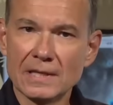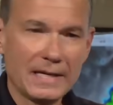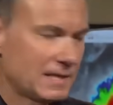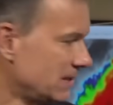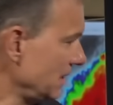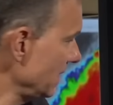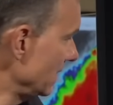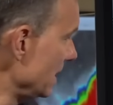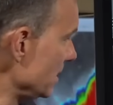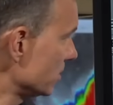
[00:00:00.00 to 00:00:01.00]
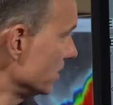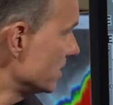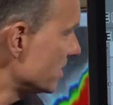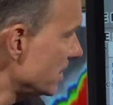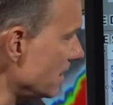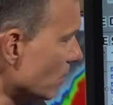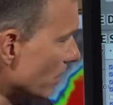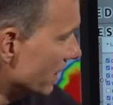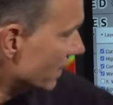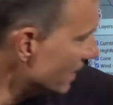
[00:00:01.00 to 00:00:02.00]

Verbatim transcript: Atlantic and eastern seaboard.